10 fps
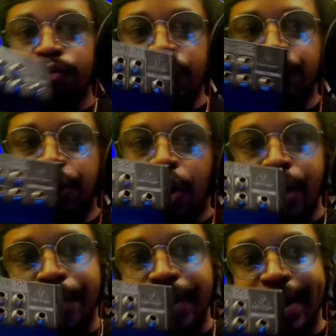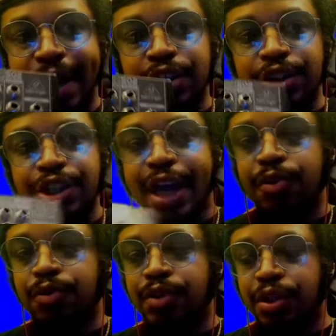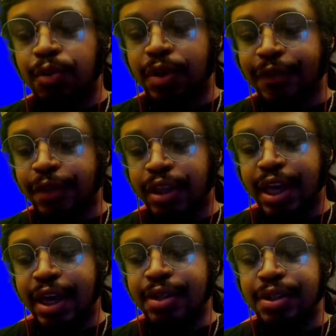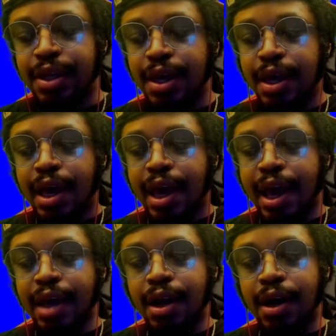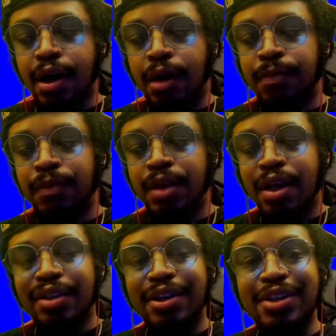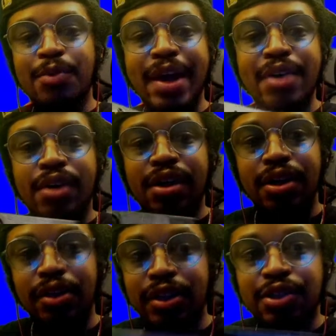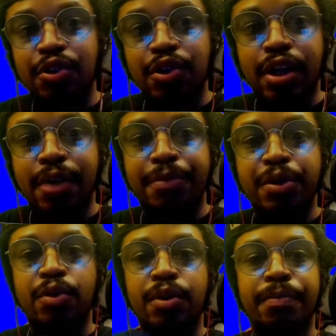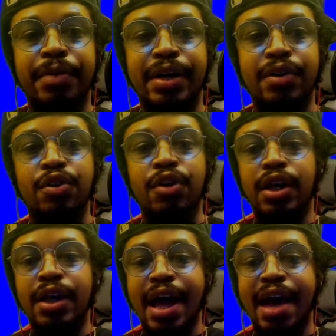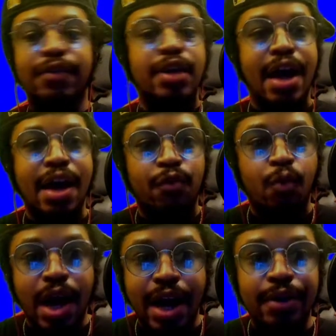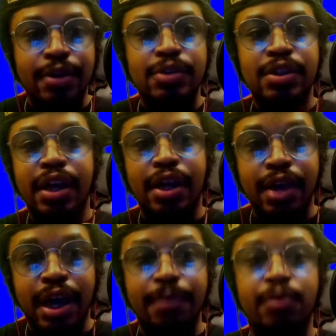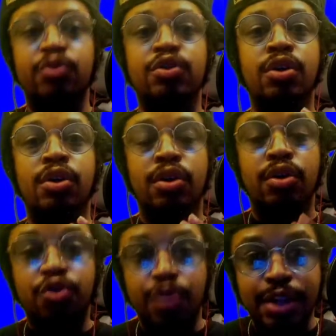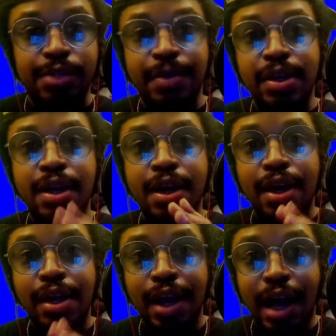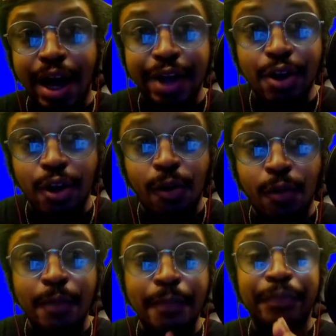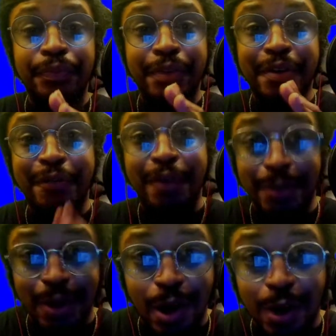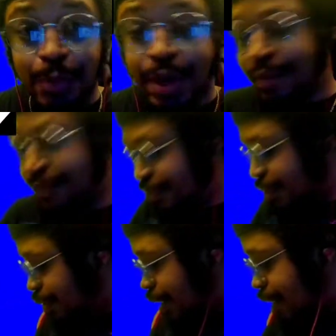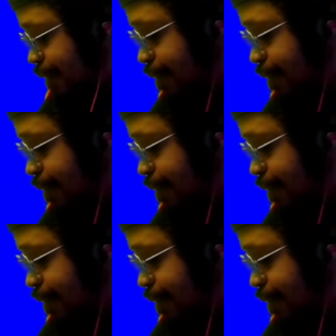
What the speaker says: turn up and down the channels and do different things. And there's a way you can hook this to your computer, but you're gonna have to have wires and cables. Trust me, I know from the hard way. Okay,